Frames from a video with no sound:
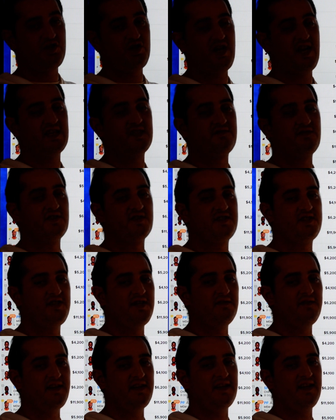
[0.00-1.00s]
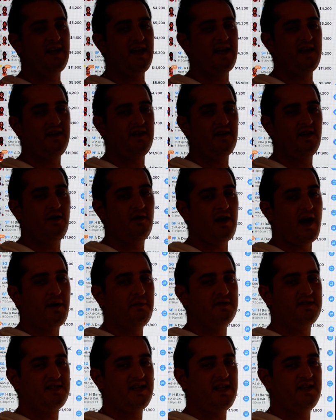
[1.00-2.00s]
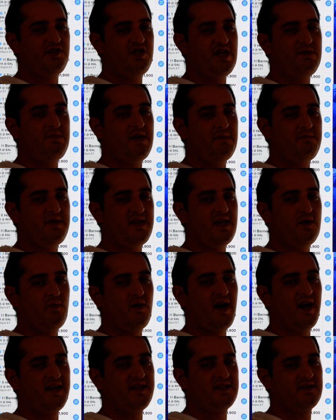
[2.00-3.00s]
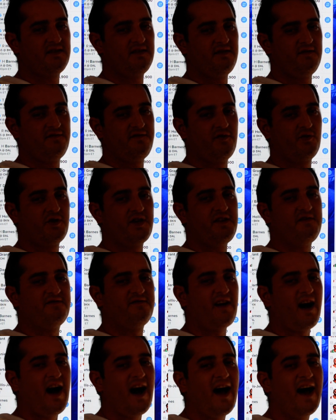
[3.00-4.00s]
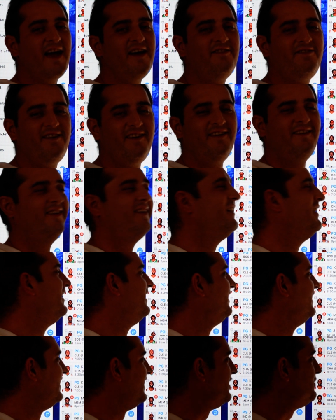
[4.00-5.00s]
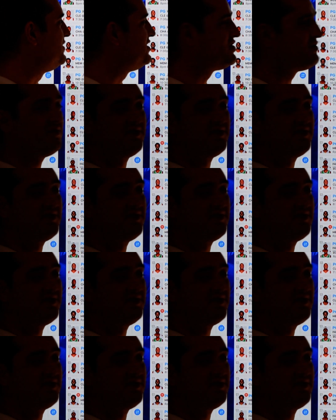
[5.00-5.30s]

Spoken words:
chance for a ceiling today. I would say GPP wise, 45. I wish it